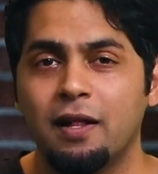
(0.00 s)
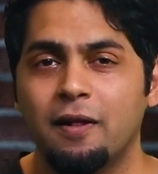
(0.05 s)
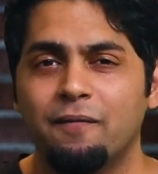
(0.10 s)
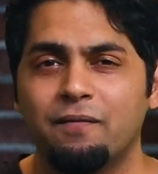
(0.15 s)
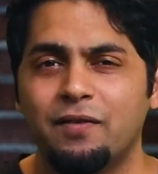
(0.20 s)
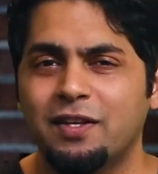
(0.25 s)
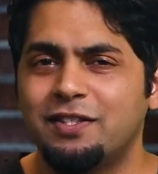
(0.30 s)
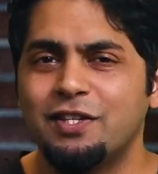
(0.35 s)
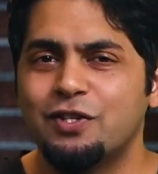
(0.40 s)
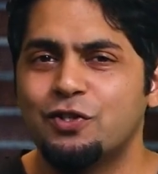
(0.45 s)

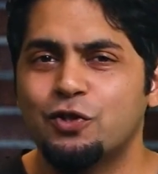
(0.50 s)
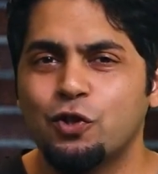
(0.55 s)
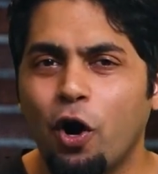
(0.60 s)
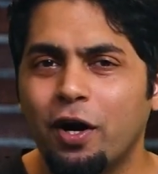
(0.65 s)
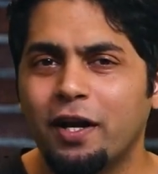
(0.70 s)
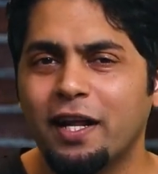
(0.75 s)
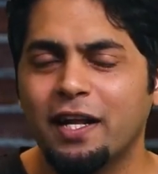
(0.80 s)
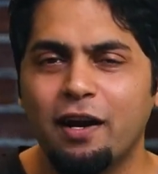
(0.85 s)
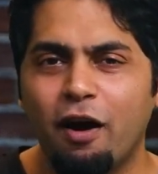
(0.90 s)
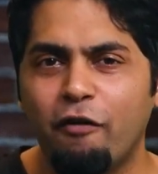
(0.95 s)
This is
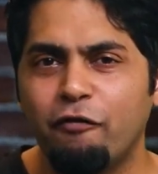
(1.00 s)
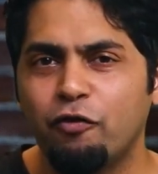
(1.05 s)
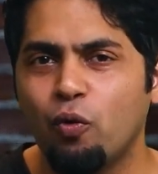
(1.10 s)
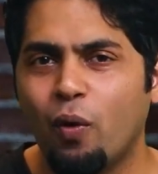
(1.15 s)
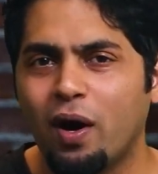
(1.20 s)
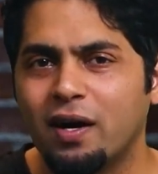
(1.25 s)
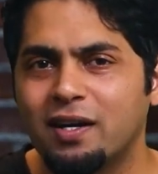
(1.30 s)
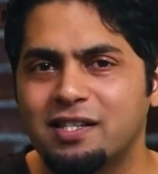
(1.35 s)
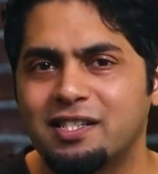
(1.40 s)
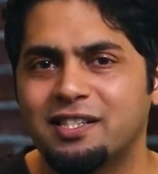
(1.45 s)
not enough
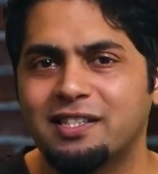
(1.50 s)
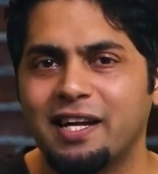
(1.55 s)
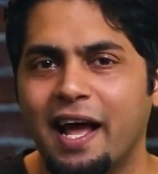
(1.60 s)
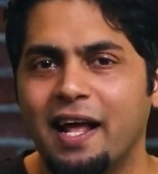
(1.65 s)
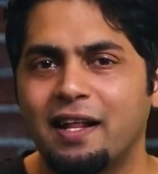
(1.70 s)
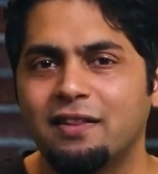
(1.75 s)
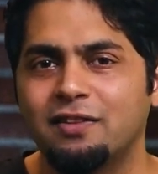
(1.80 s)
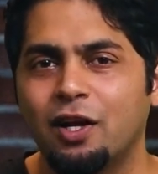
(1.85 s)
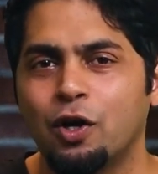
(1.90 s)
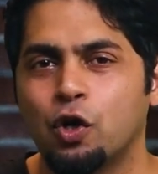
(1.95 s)
to
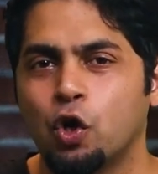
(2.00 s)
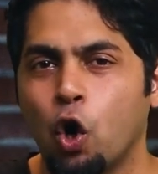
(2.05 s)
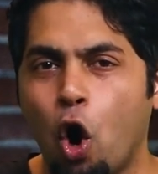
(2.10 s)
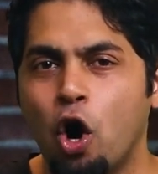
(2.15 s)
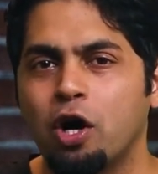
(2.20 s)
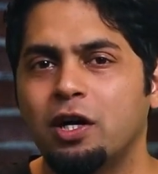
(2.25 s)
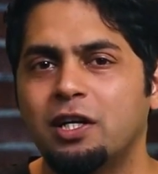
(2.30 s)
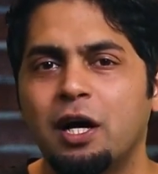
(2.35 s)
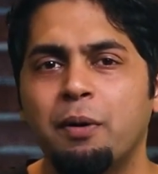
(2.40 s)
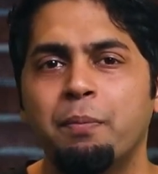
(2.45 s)
understand the
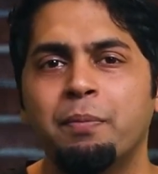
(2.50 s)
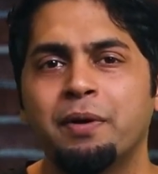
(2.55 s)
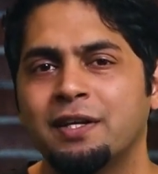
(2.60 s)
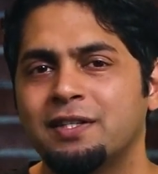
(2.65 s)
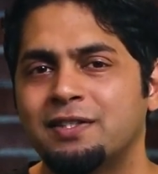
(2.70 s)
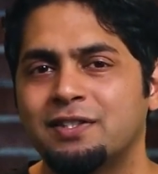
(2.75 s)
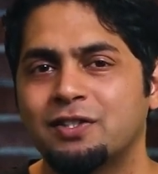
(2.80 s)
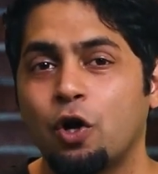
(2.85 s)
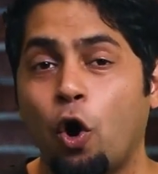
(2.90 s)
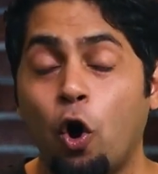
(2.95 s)
long-term
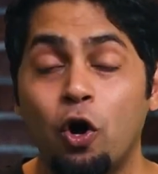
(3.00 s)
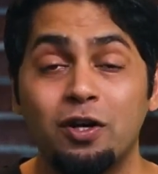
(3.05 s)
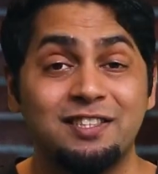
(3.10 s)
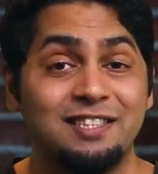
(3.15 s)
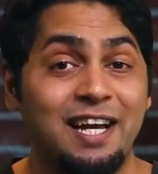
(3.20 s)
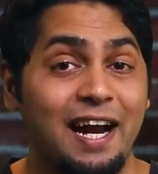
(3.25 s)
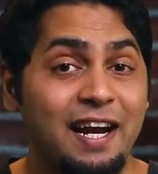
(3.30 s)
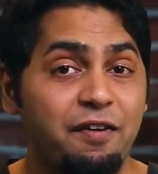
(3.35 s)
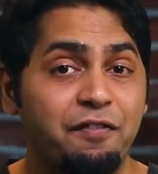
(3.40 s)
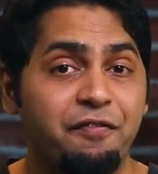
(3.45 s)
risks or
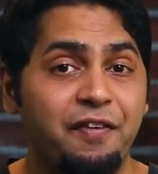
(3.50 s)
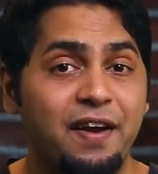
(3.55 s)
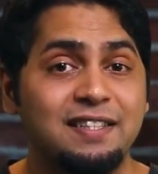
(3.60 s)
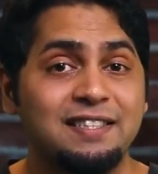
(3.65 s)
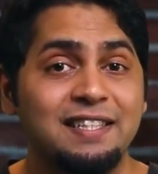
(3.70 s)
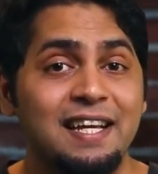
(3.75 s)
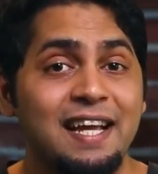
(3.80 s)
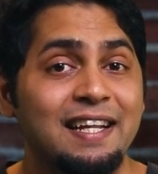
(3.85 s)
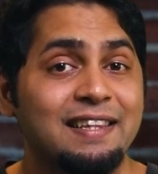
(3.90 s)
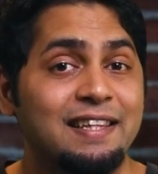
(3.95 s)
side
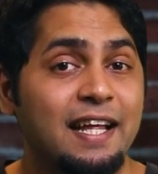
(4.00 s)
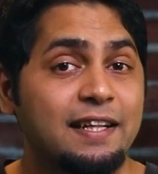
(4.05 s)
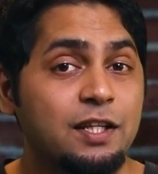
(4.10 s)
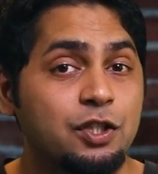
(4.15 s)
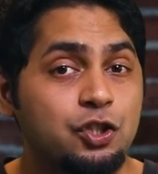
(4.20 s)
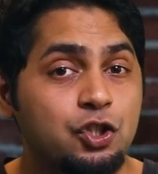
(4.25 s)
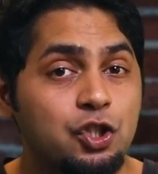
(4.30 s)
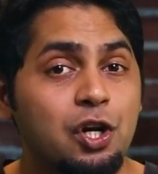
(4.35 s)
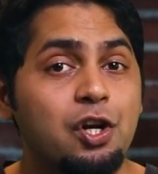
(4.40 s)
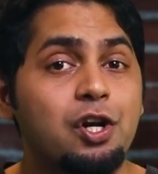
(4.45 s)
effects that the
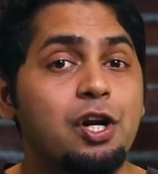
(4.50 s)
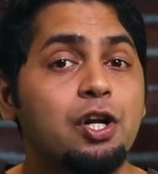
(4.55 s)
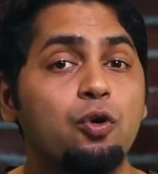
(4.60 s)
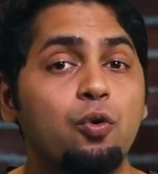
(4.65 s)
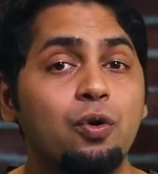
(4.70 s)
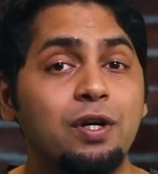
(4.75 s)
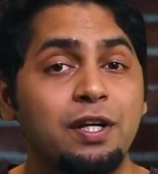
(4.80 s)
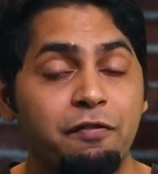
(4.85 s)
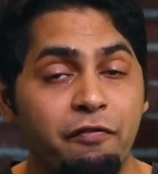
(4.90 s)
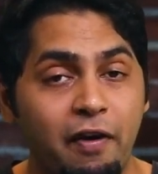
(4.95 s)
children
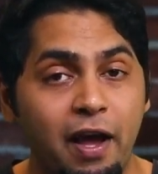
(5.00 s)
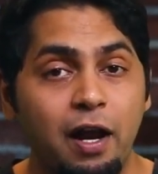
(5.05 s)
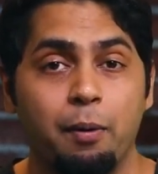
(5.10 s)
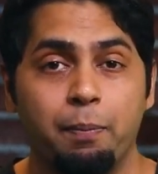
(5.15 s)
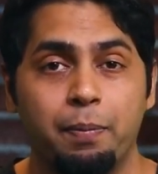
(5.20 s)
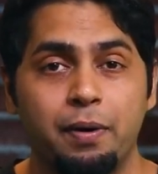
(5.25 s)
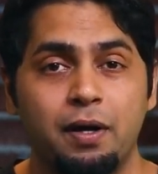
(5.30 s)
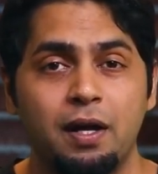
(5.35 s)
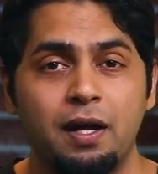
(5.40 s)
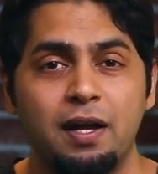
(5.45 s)
could
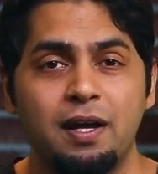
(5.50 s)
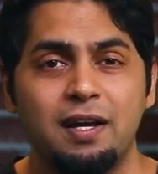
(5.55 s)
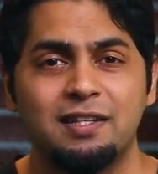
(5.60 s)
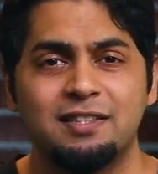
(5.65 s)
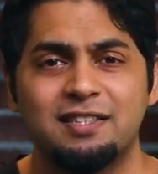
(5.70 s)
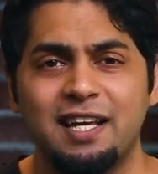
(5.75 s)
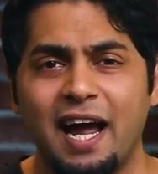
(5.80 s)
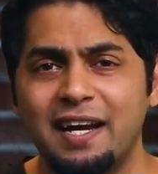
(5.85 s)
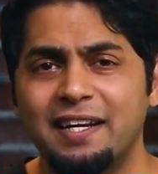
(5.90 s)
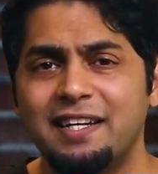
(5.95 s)
develop.
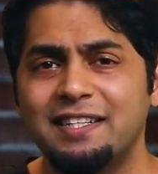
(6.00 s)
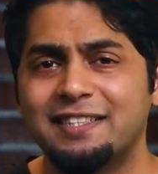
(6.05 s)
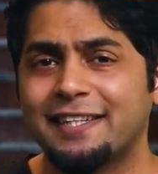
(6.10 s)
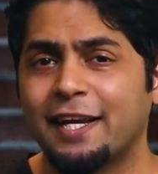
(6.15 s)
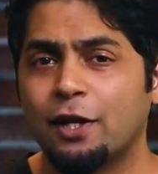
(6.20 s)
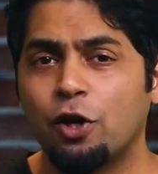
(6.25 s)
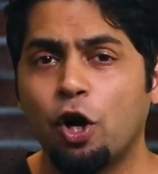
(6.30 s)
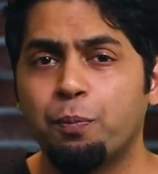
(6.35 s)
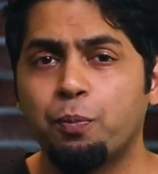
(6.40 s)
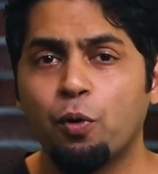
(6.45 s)
Scientists
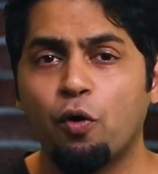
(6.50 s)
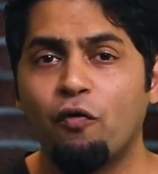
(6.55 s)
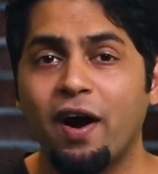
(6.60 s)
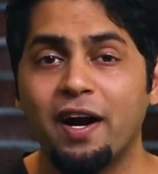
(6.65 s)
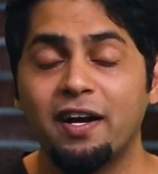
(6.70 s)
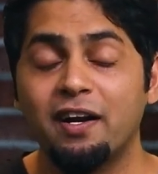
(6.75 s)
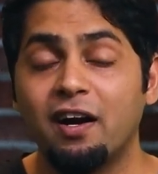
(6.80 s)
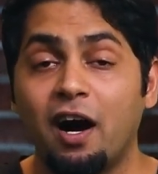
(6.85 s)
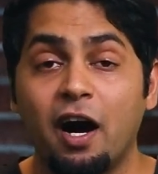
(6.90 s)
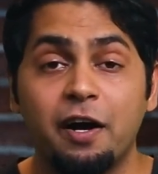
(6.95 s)
cannot
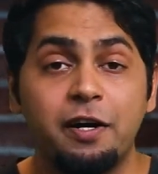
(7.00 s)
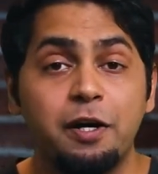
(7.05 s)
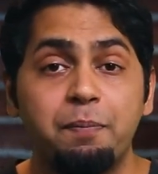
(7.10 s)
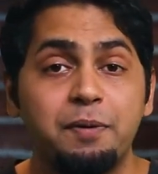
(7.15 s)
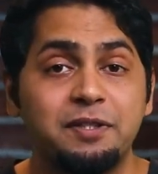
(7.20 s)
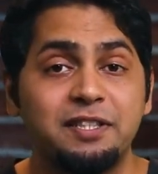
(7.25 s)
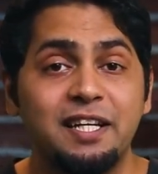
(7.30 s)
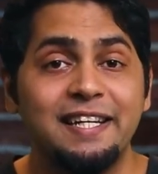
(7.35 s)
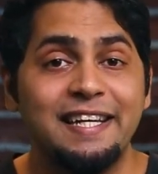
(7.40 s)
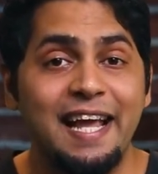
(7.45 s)
provide a
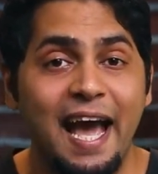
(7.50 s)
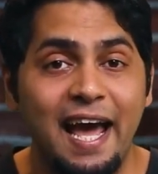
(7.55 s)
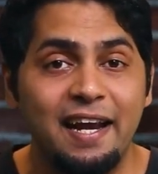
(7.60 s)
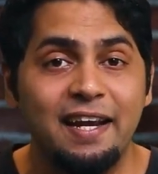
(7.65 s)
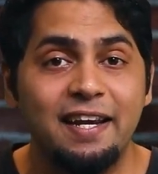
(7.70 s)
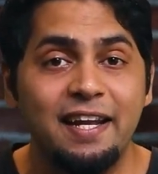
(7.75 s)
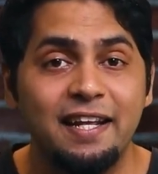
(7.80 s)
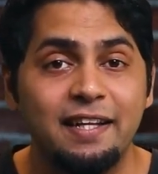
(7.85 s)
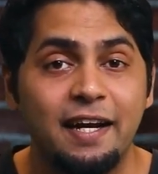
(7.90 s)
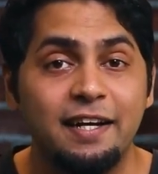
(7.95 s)
100%
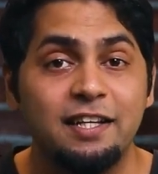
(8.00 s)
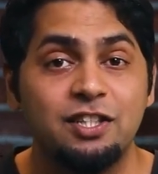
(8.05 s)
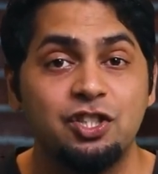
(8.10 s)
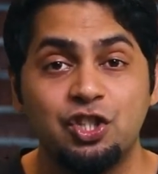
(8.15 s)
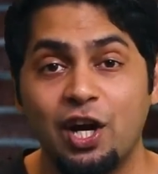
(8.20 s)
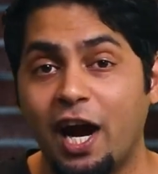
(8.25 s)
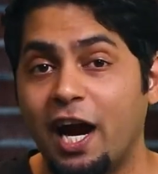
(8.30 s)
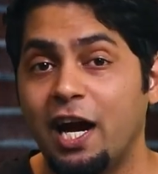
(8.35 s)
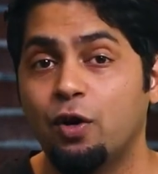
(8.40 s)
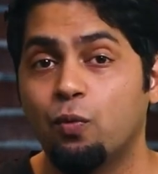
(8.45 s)
guarantee that a
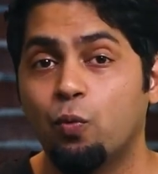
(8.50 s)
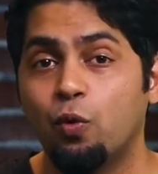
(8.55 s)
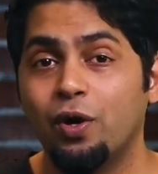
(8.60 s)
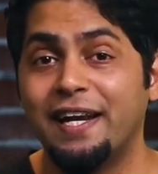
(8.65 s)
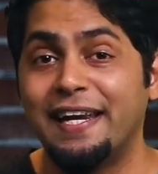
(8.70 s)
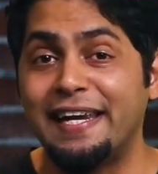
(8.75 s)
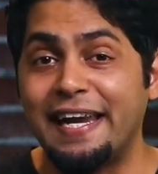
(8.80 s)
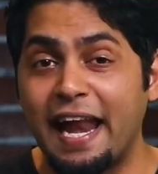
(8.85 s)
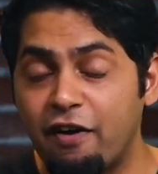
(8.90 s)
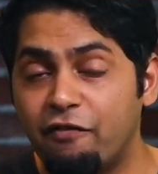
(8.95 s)
child
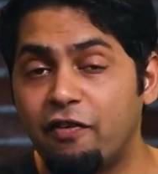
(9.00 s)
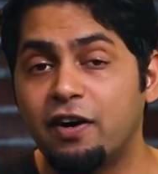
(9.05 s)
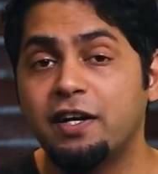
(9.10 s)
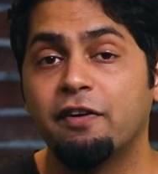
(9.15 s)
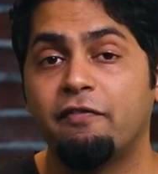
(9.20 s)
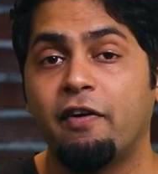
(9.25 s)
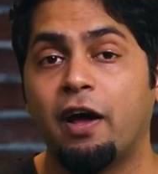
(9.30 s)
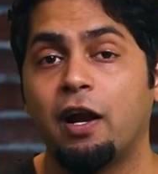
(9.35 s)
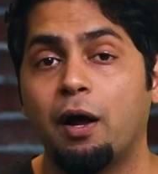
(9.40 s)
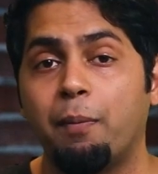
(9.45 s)
would never
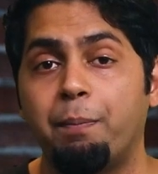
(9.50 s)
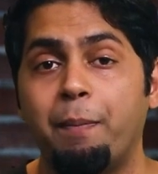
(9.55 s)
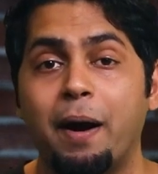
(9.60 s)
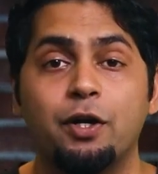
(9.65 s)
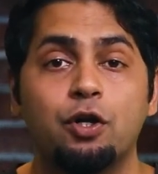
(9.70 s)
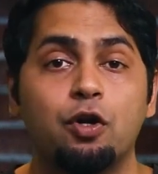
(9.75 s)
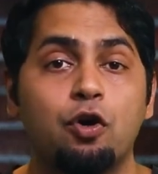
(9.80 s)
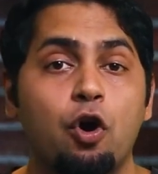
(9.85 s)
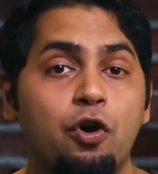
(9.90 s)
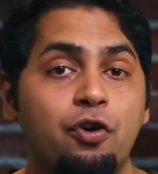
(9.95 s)
develop
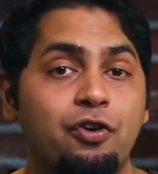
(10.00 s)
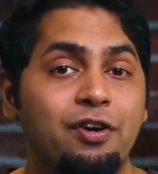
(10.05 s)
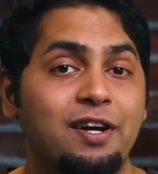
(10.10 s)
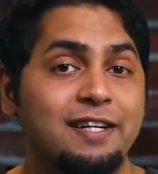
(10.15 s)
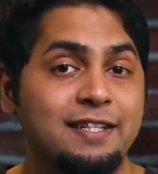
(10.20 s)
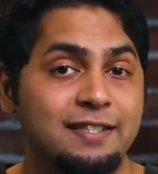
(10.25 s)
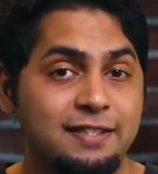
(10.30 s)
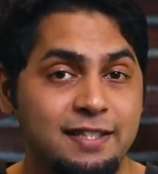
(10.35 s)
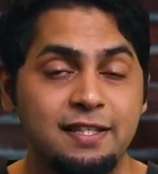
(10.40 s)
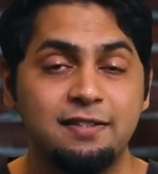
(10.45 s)

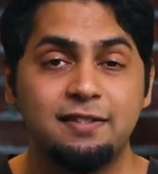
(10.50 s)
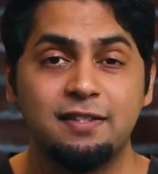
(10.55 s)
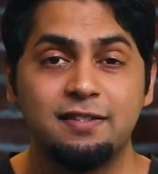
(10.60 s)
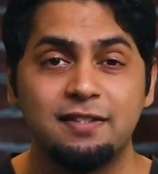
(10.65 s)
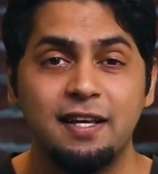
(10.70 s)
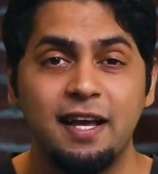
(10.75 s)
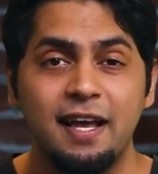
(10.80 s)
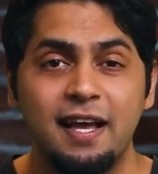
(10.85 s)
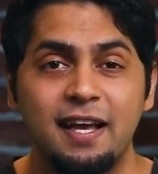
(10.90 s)
mitochondrial diseases,